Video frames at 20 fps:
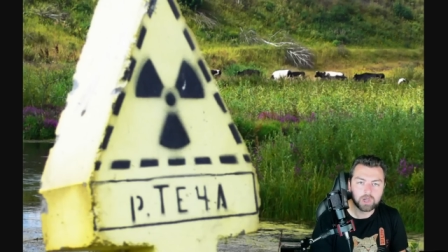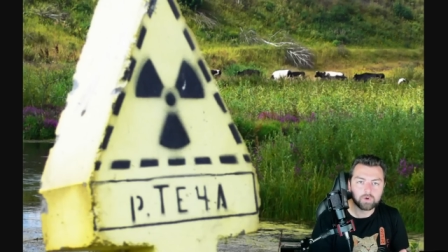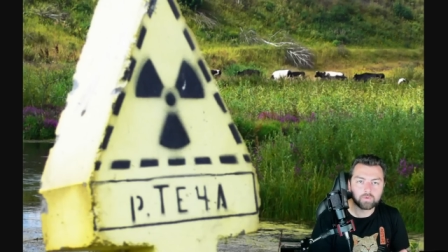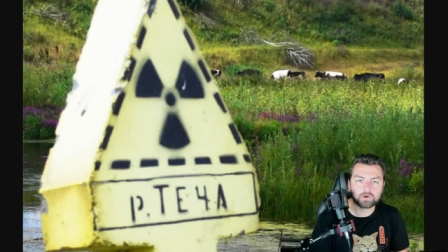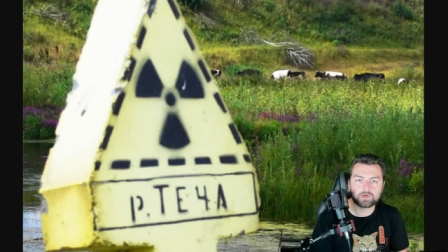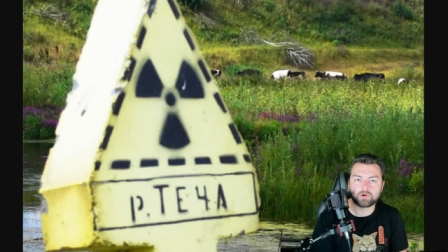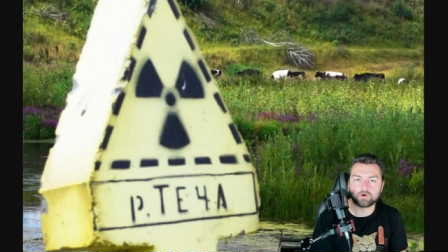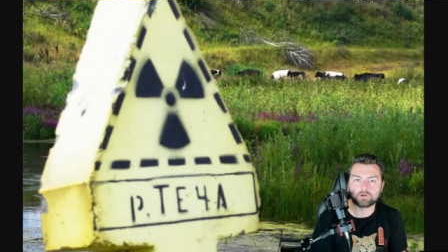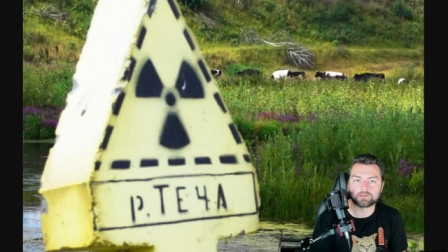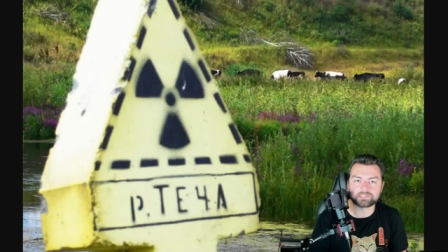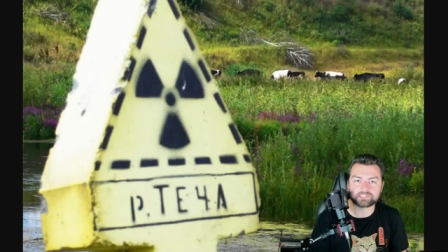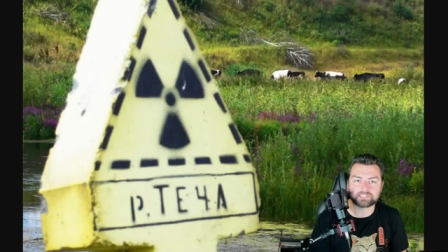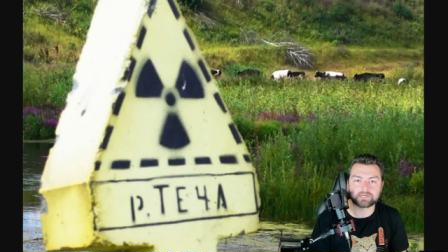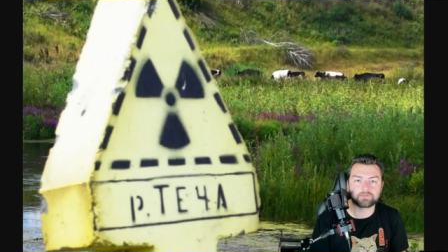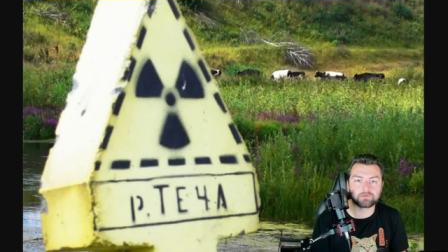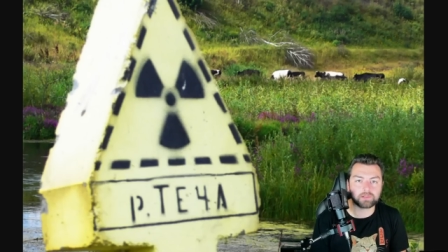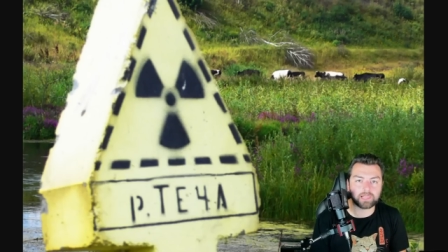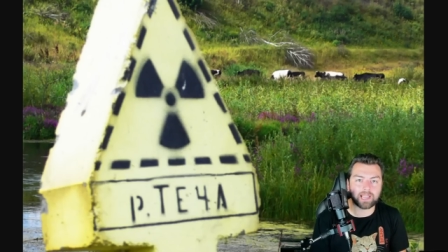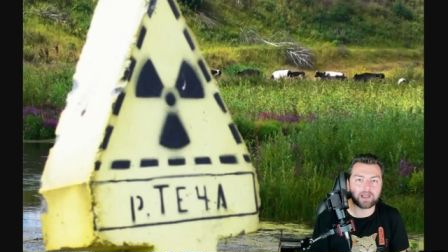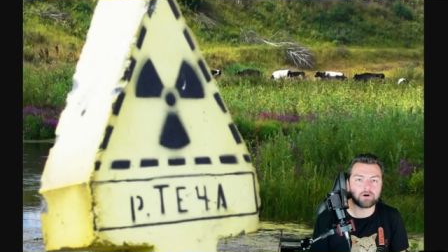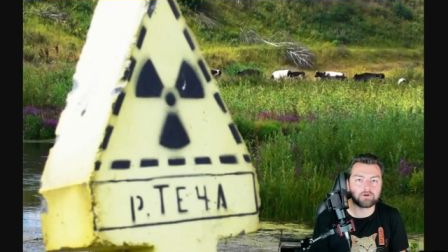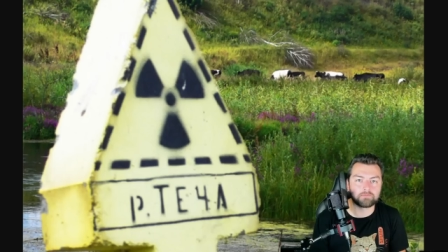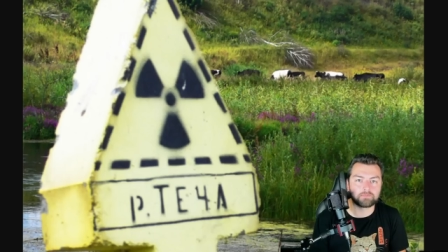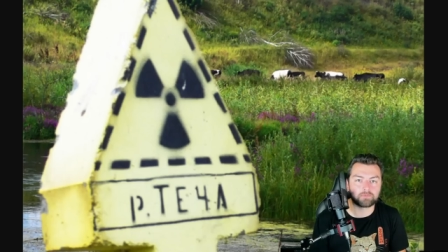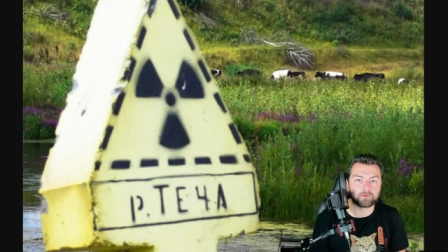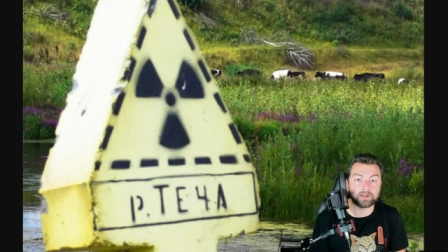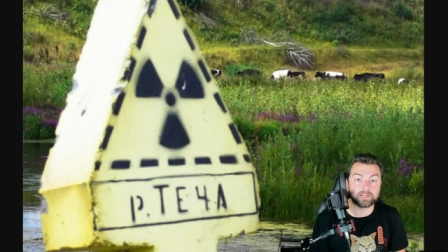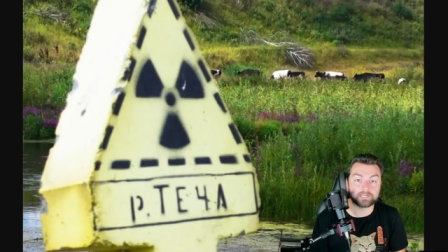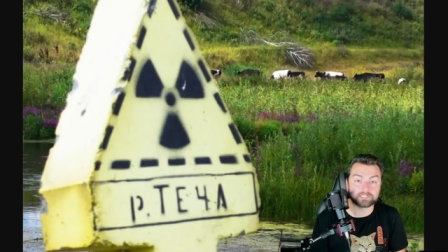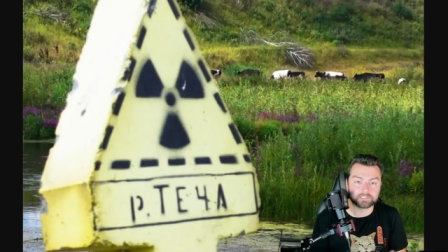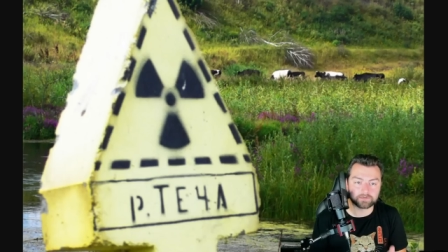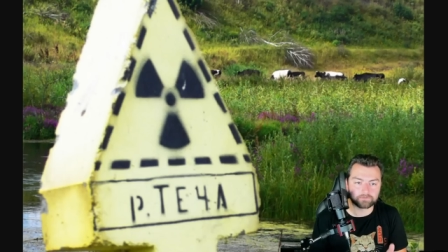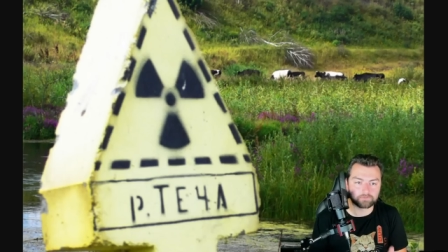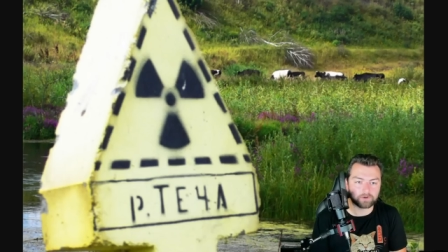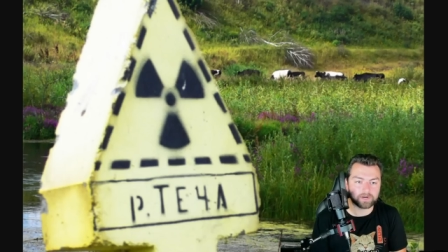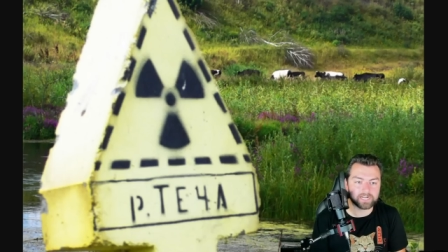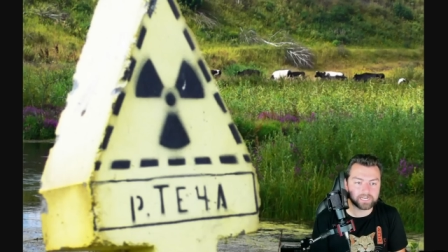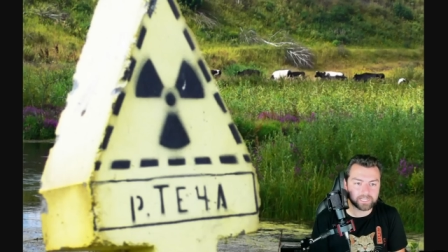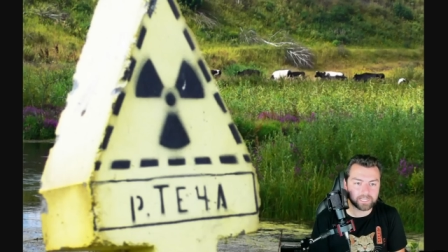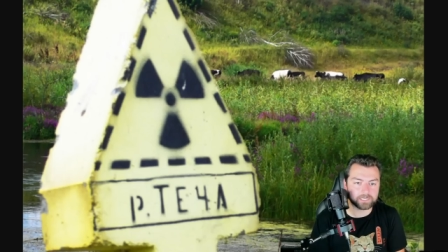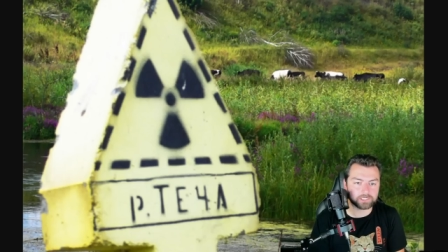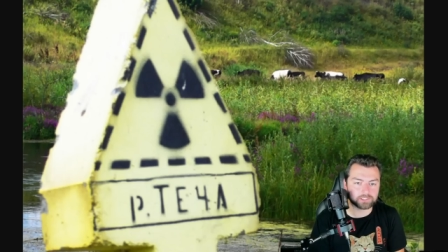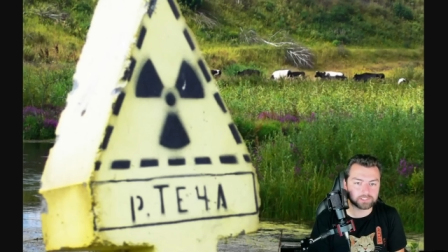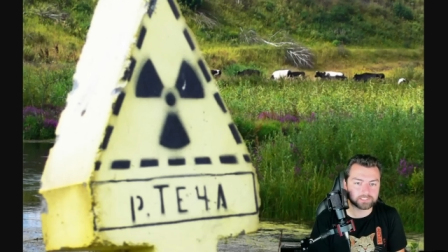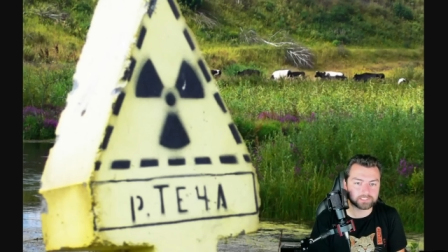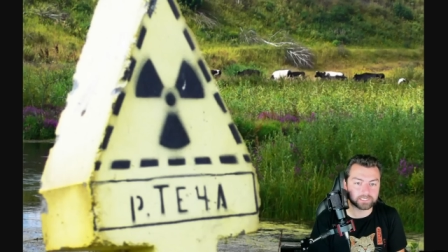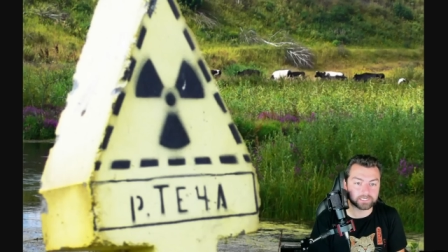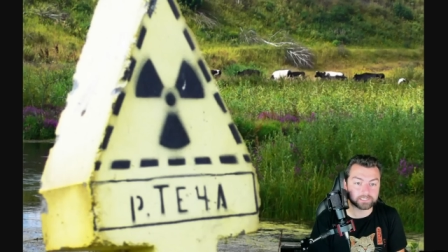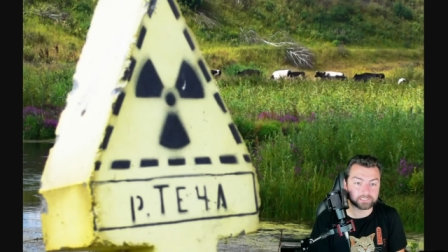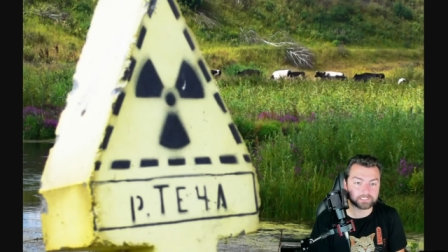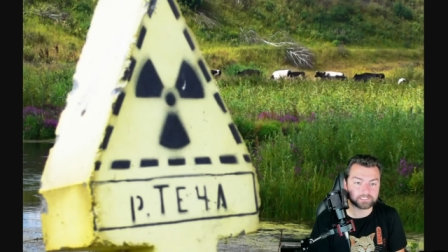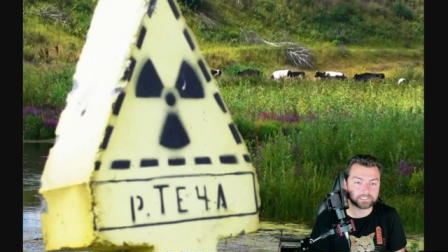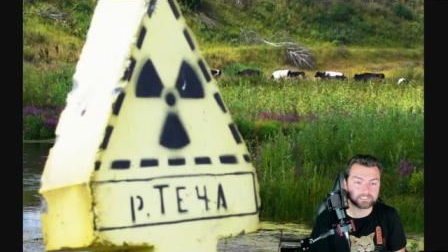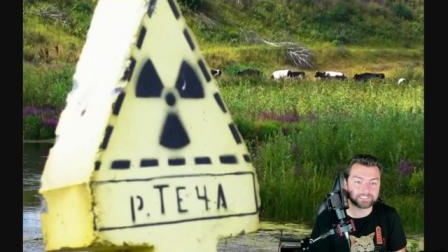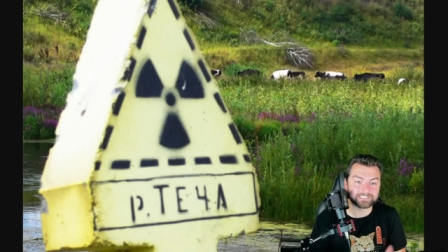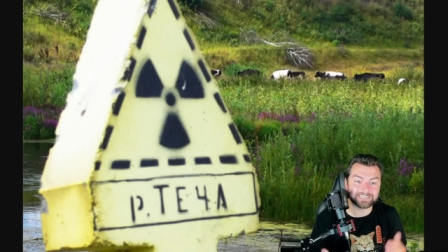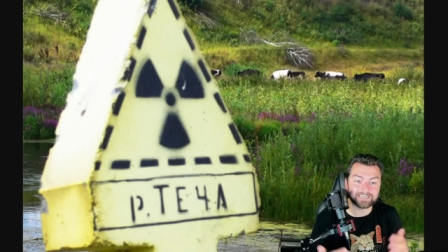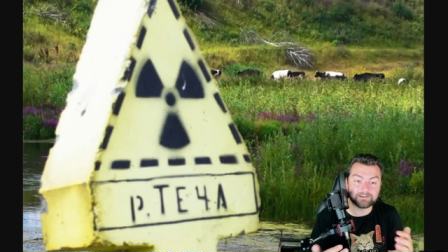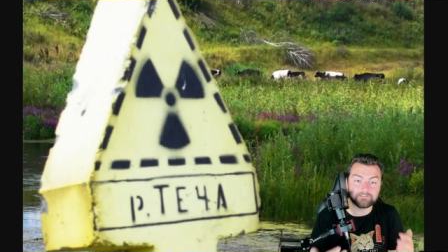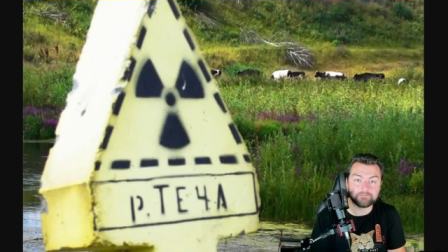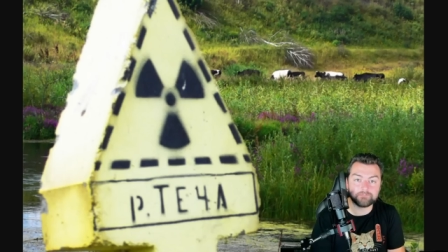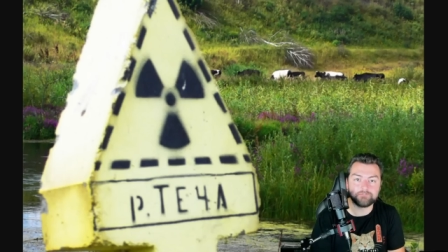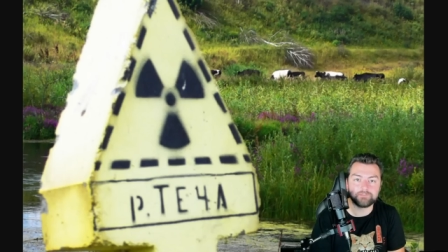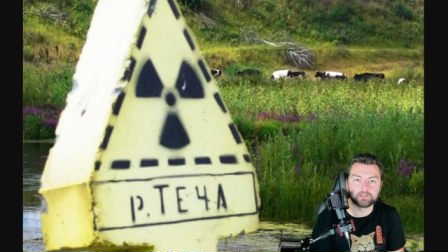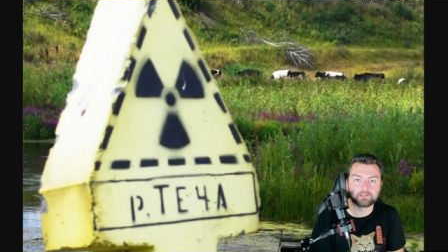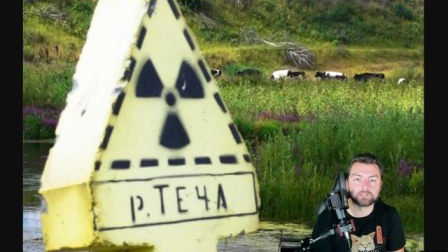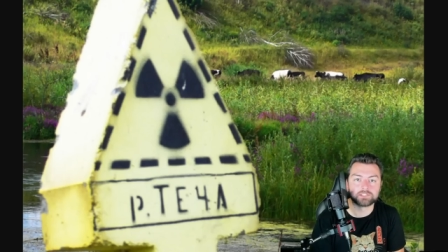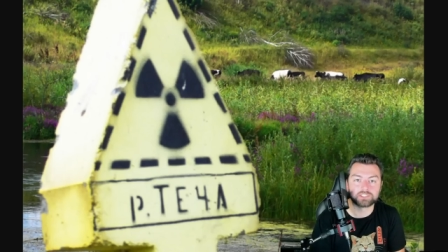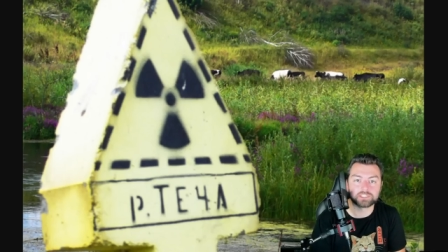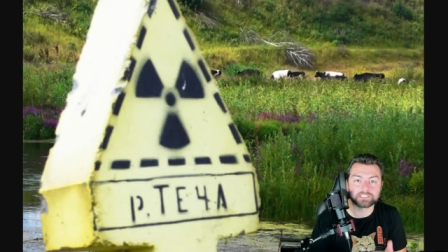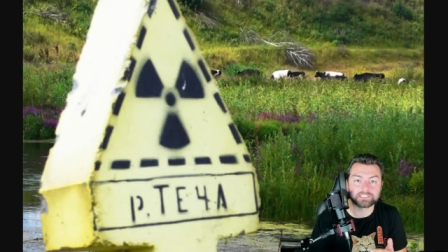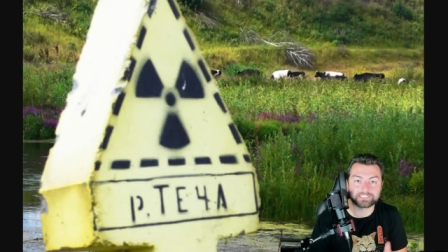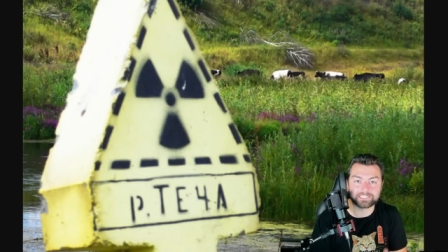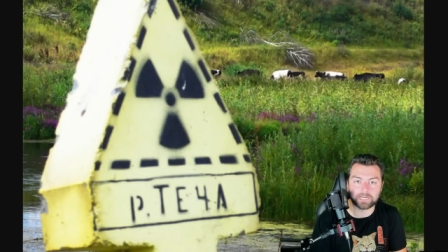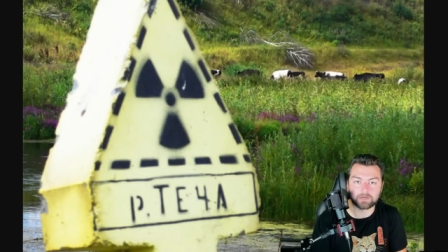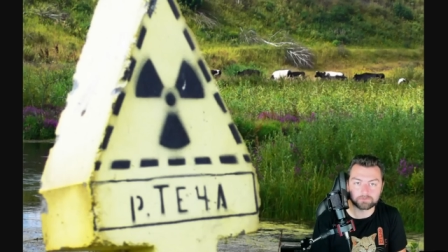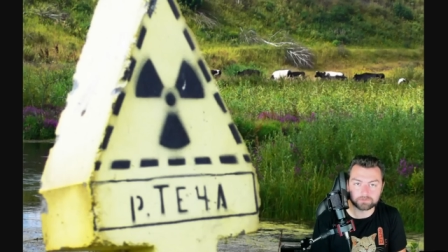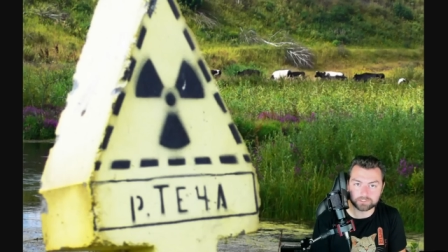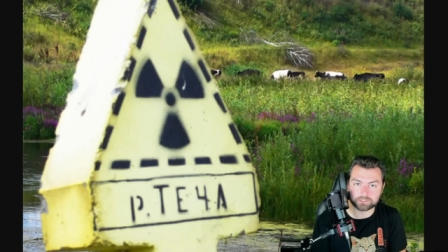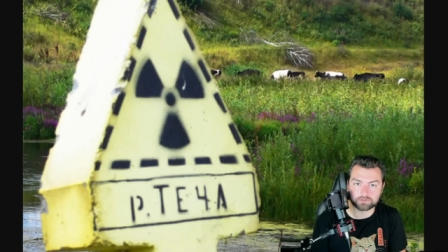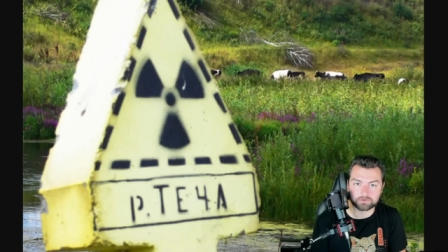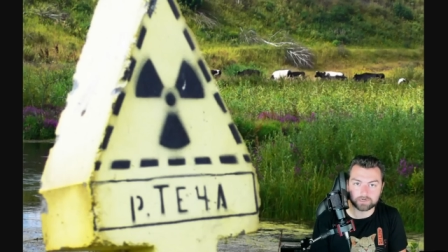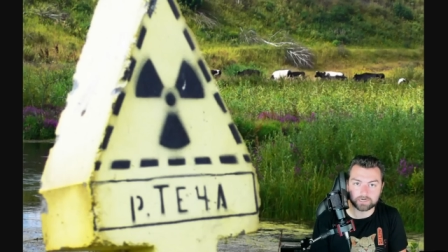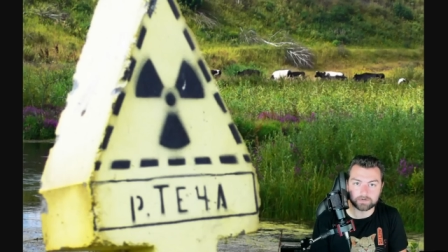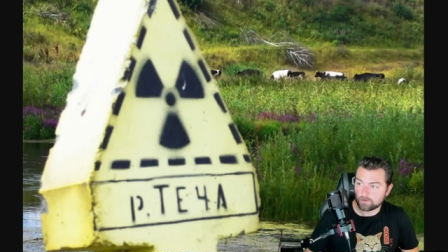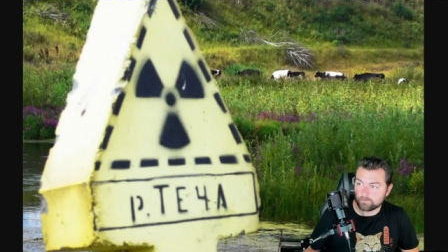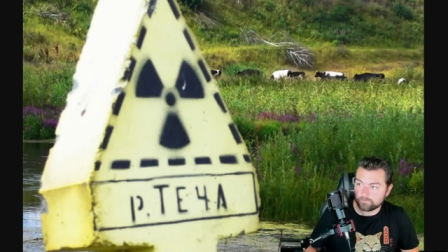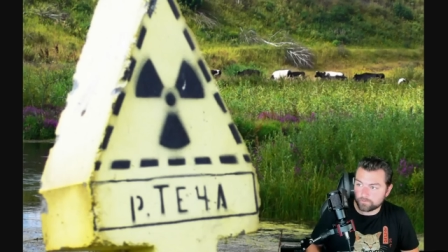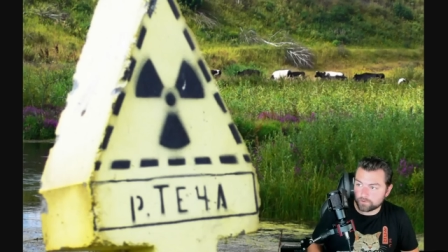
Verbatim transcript: would cause several outbreaks of radiation sicknesses in villages downstream.